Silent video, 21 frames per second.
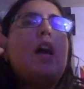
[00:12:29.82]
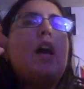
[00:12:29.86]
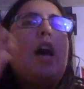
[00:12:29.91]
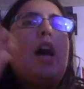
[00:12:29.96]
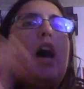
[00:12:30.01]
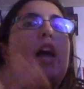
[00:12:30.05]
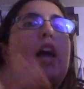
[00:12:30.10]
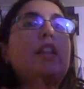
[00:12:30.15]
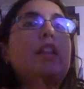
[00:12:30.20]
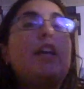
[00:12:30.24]

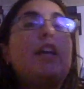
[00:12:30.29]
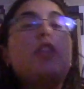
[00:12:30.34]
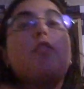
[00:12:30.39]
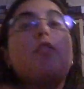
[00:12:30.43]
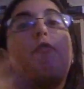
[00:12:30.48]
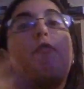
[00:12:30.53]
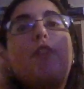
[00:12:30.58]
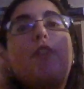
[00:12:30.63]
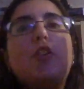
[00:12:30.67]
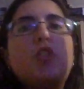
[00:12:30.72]
I like the
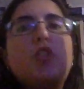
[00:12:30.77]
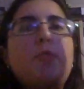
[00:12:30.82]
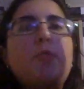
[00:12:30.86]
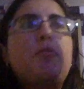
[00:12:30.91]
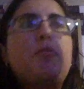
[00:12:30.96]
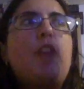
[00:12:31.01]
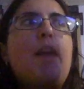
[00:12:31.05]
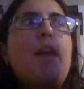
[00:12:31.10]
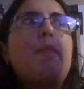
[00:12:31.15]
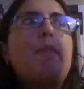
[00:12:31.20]
friendship
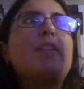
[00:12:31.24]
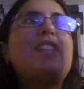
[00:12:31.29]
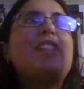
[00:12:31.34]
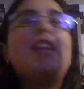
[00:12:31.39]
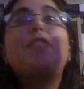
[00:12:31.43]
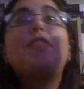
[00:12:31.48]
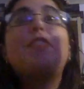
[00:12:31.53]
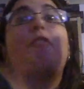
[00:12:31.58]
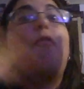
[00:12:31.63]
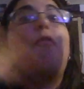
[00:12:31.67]
dynamics. I
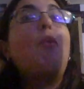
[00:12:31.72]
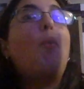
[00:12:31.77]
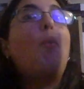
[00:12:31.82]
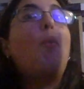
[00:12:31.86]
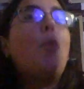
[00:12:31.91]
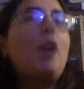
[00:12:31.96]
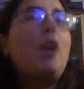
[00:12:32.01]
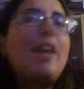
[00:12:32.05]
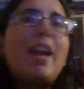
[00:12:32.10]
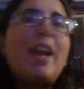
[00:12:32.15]
love the
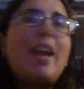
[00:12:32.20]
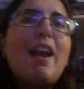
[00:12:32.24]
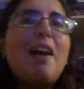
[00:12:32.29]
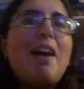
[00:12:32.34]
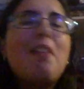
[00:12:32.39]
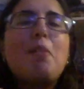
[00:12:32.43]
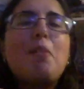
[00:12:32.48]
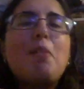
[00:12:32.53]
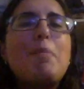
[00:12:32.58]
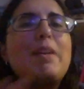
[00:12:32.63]
working
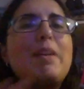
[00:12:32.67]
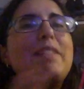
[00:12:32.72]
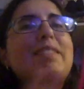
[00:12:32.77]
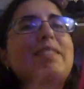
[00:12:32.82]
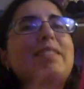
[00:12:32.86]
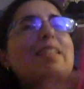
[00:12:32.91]
elements.